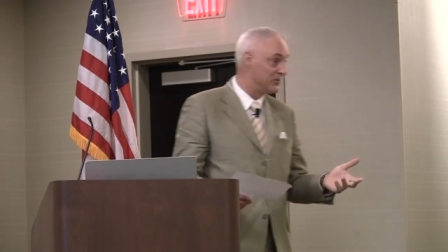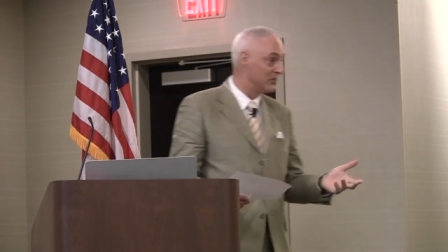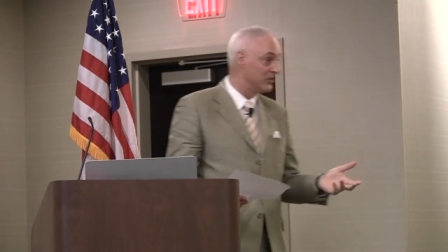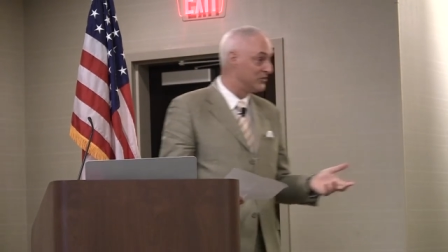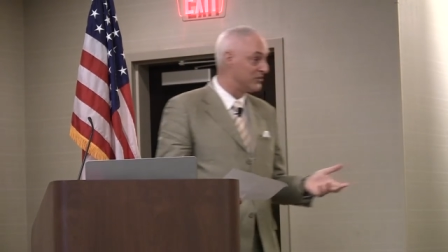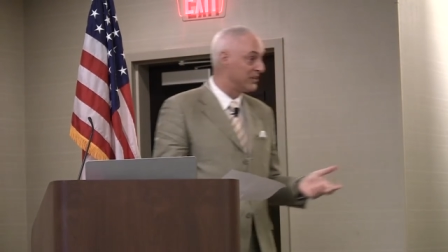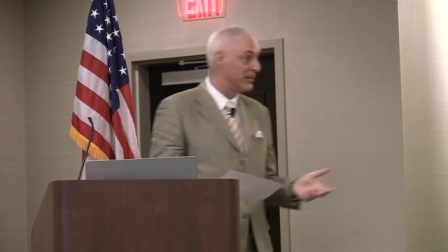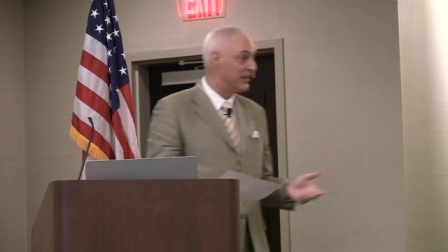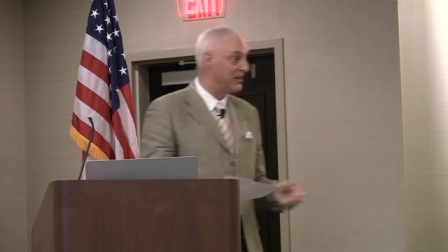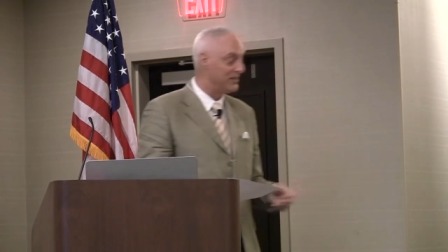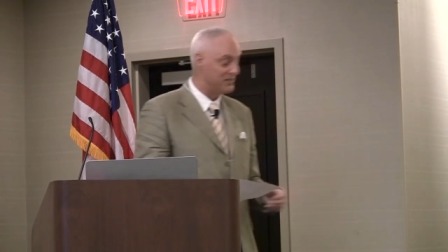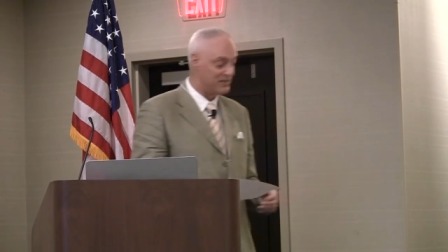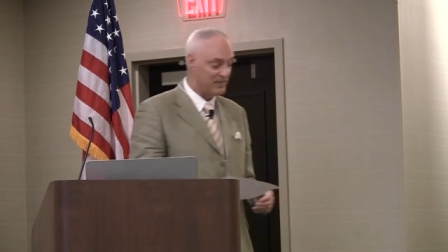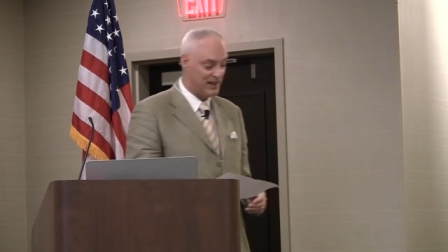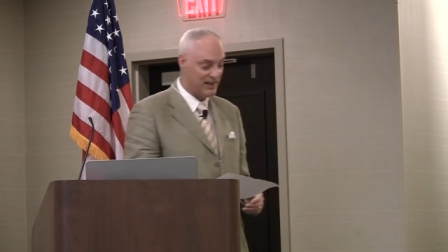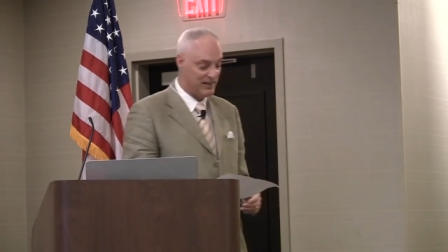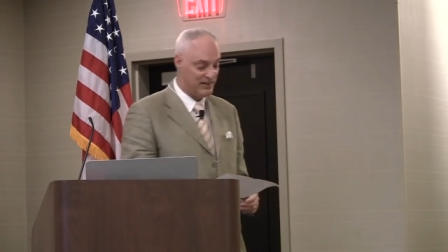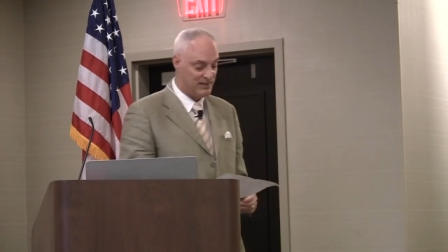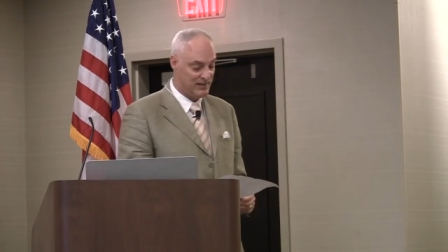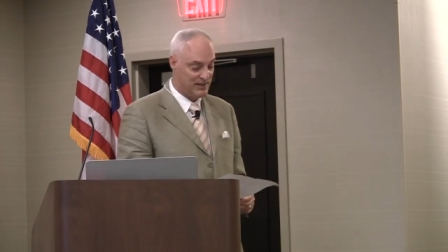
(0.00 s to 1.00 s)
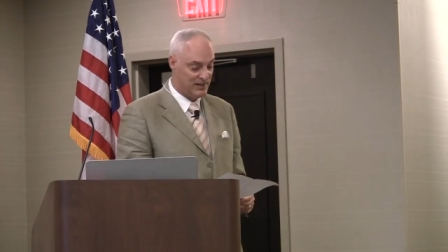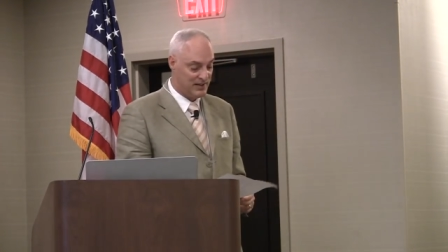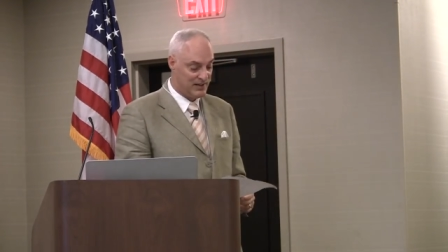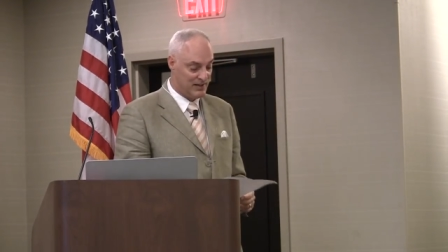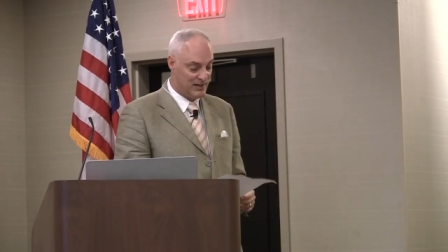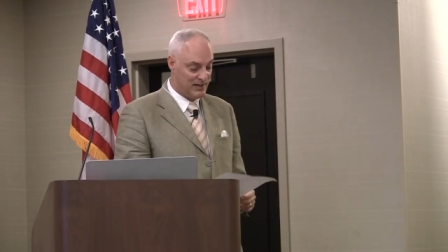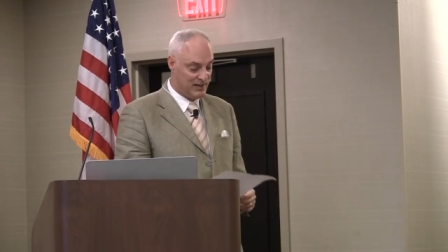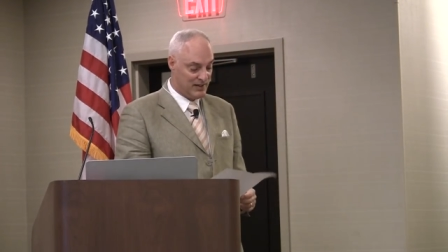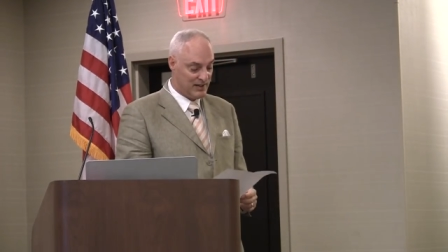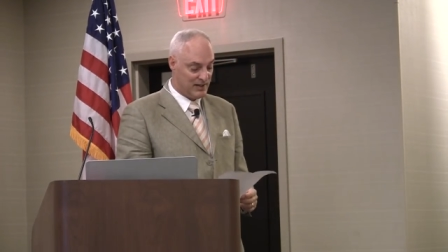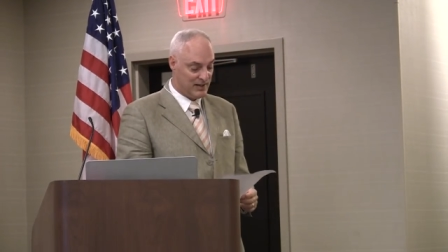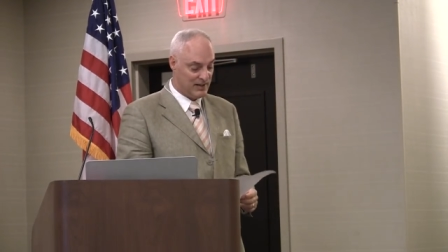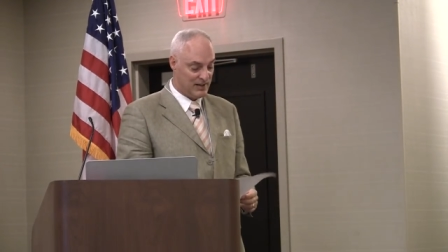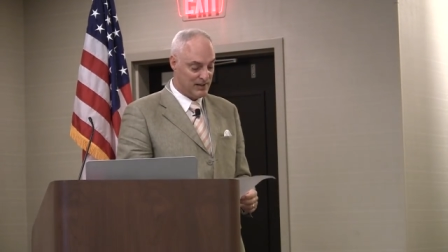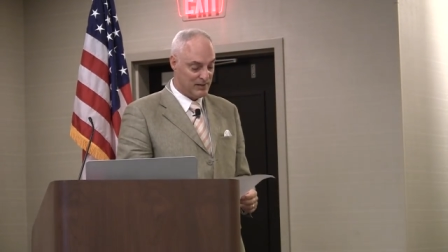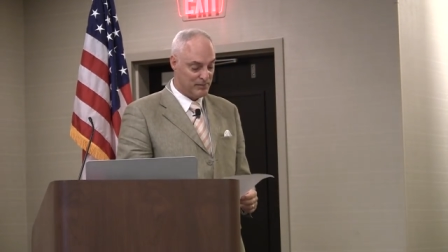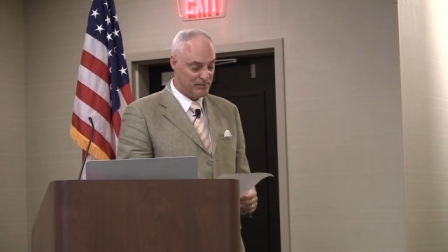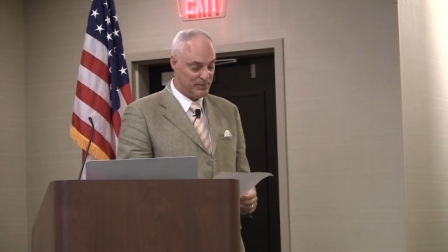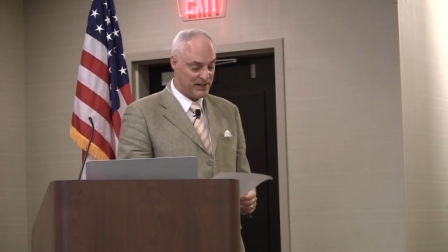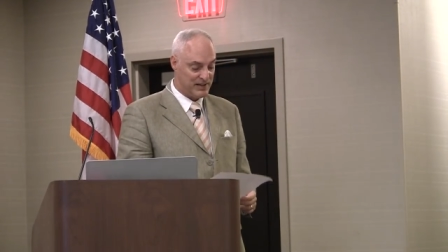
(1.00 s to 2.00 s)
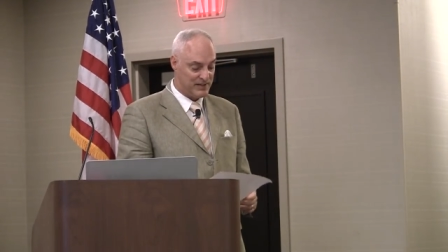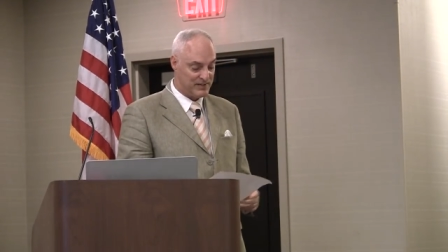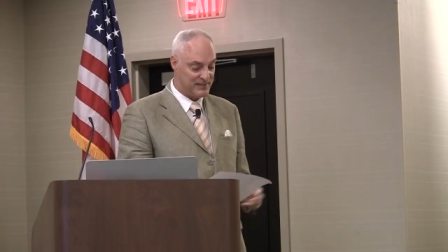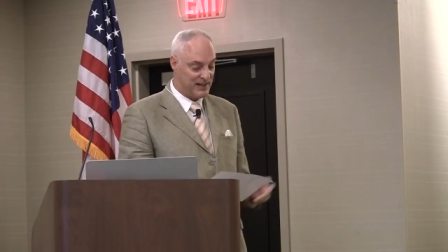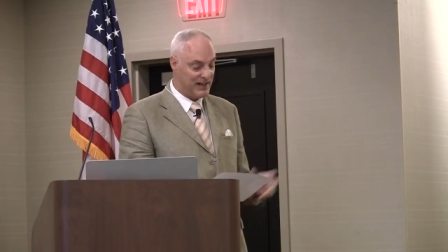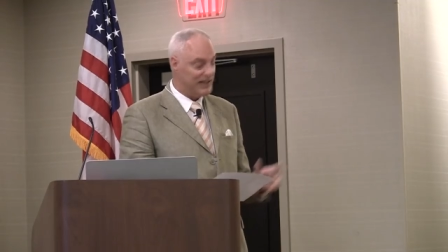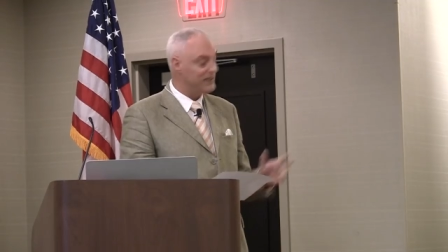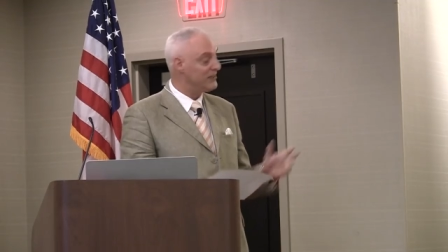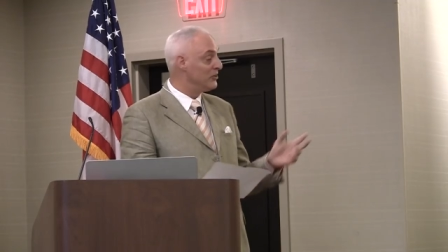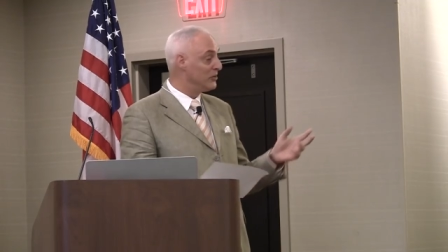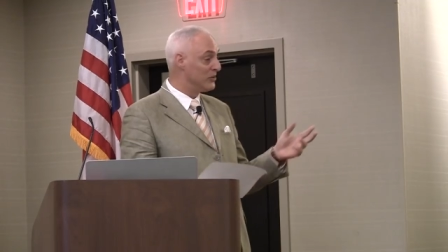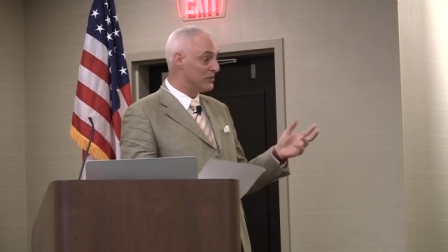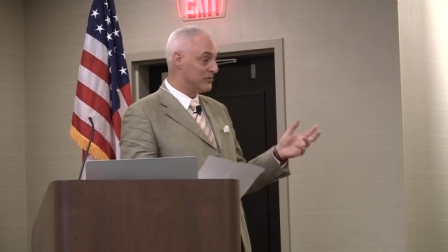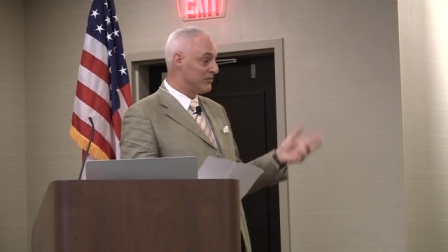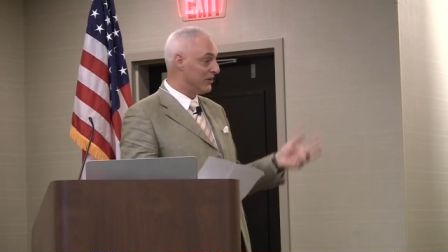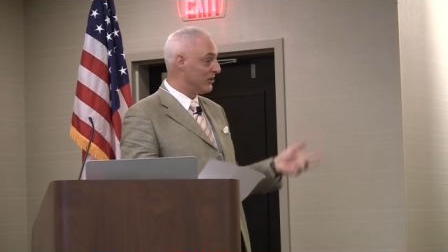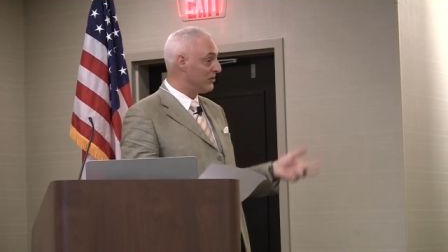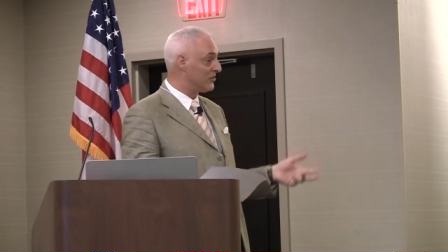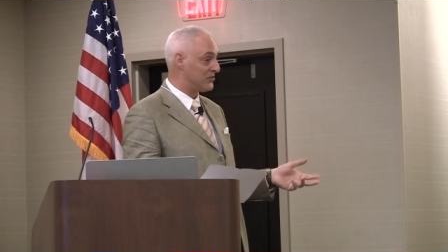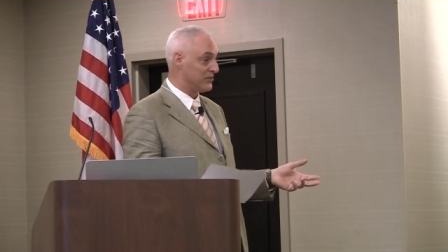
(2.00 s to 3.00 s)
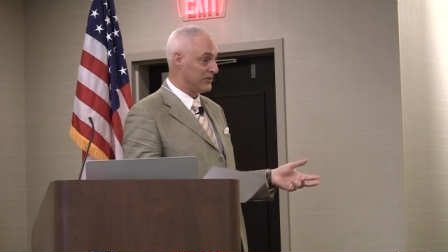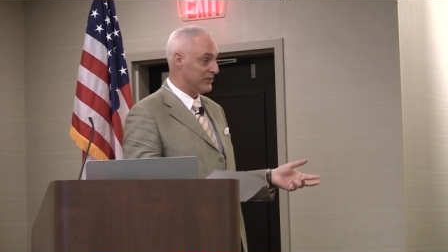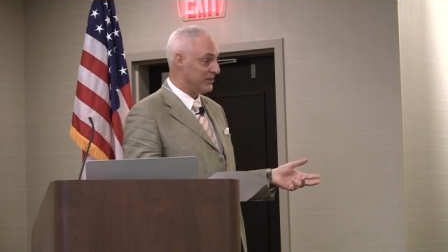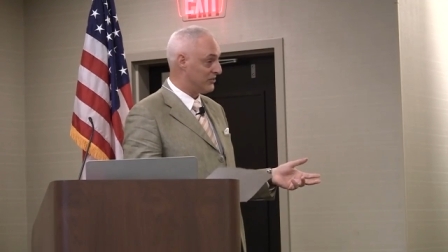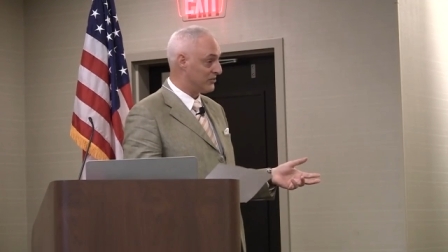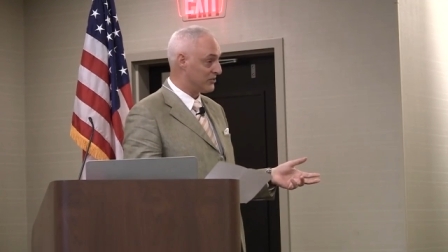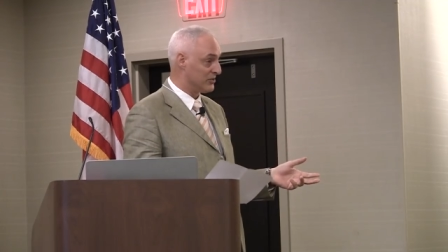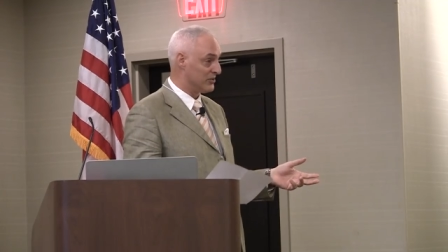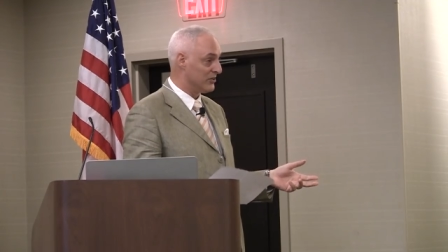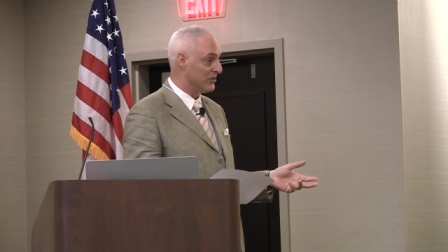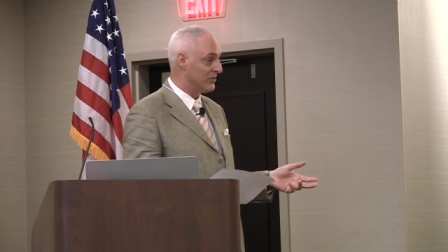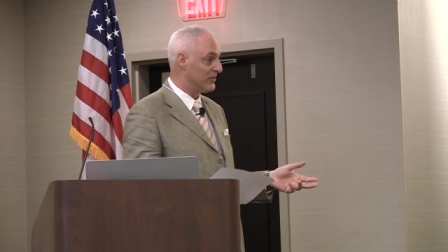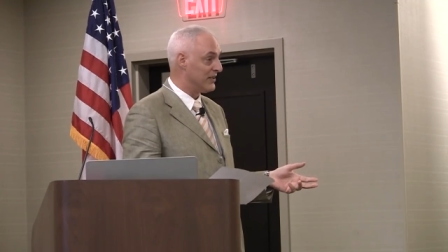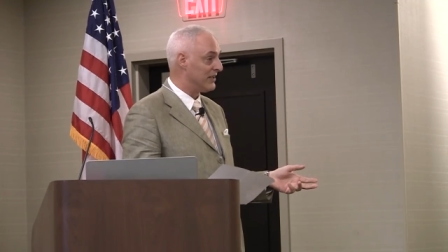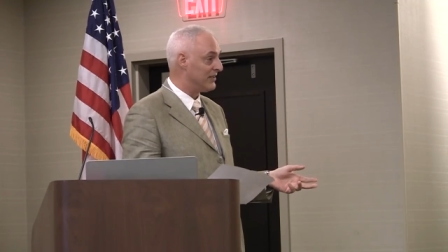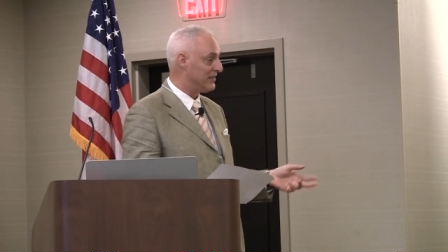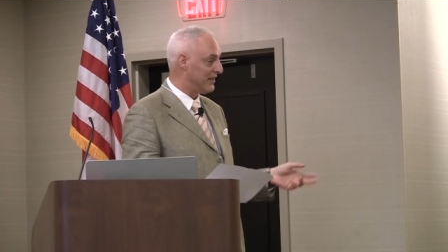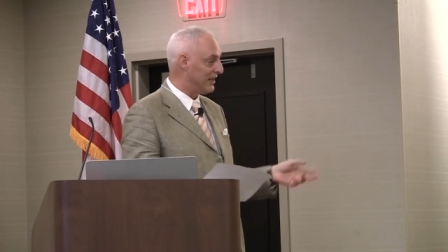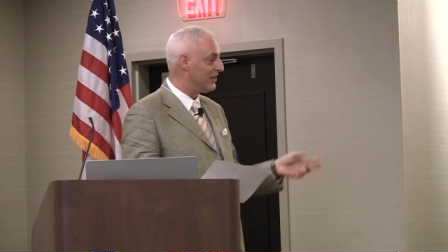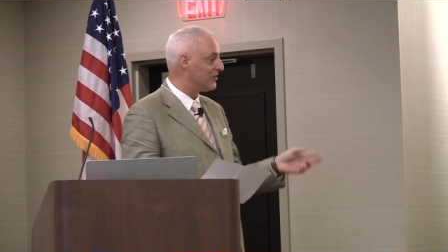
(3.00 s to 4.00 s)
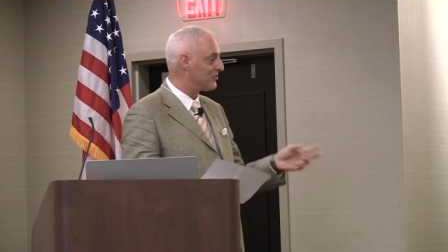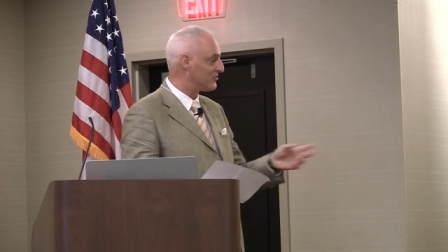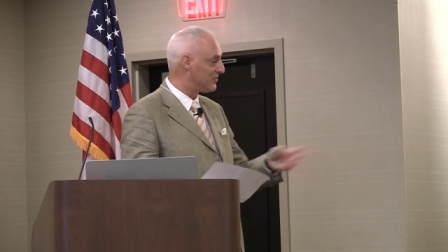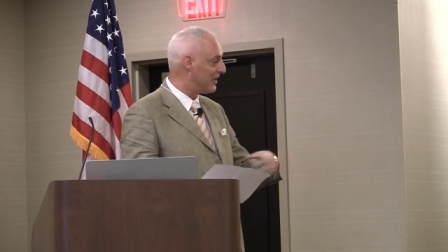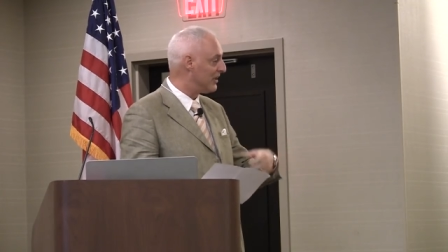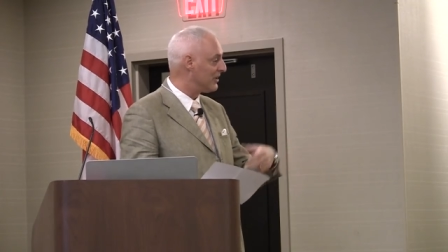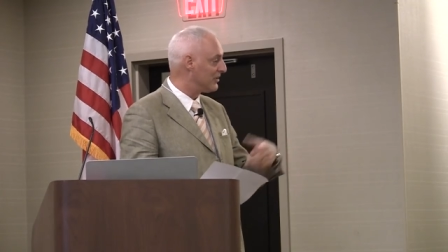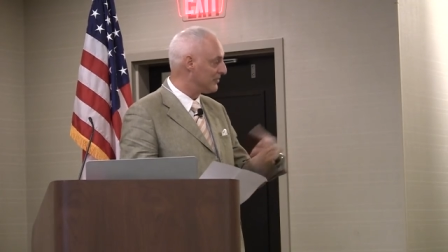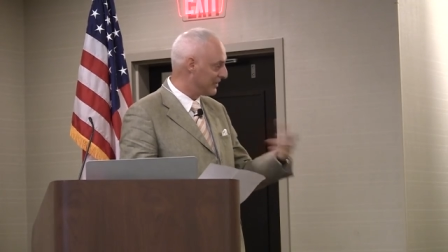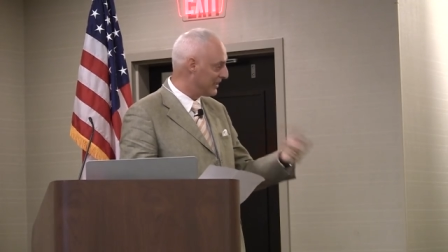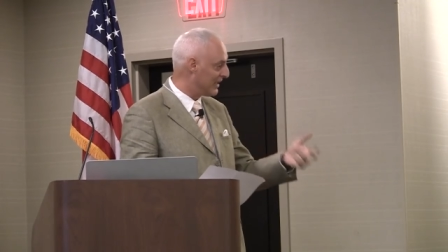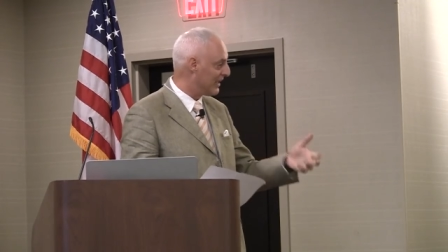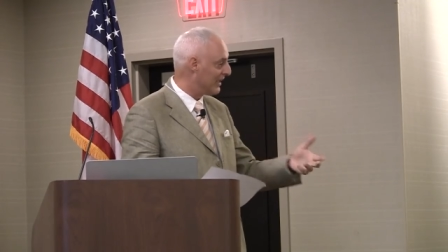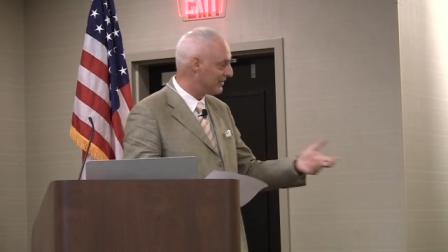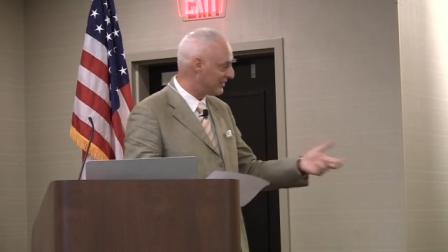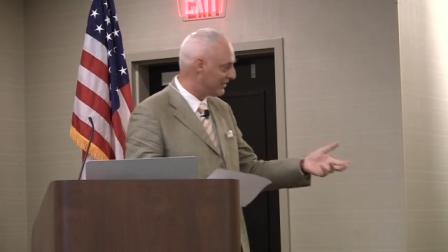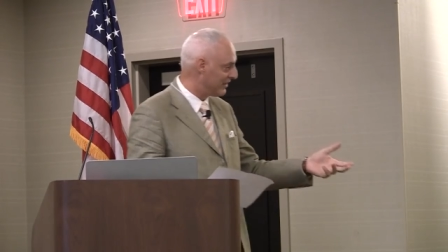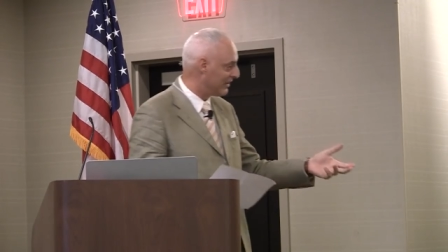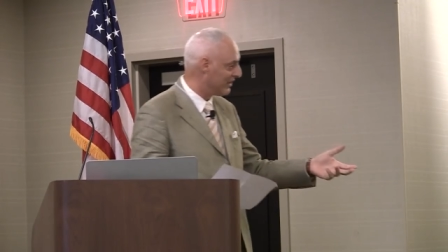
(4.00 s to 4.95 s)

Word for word: true today's hot, uh, but it's not universally true that days following hot